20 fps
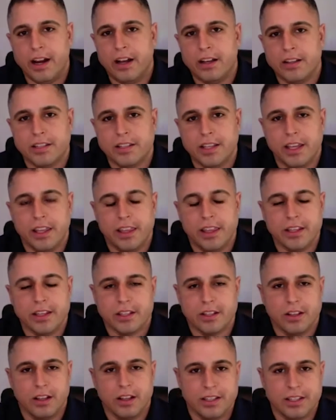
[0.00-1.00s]
and I'll say this
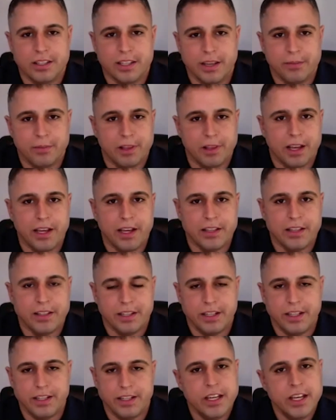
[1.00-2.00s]
along the same lines
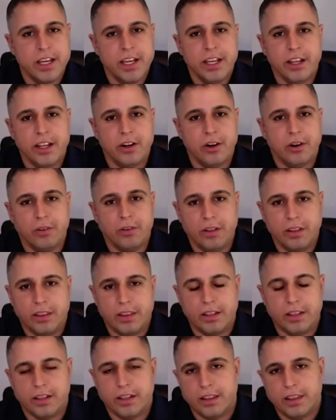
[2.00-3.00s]
is you know
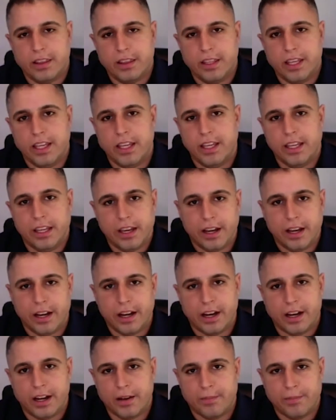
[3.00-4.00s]
the the
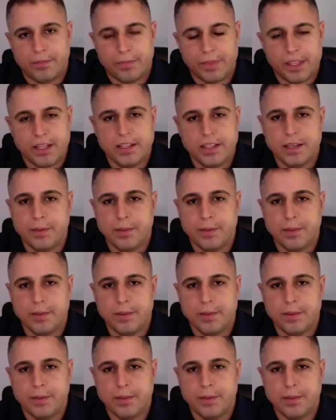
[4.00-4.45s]
um, these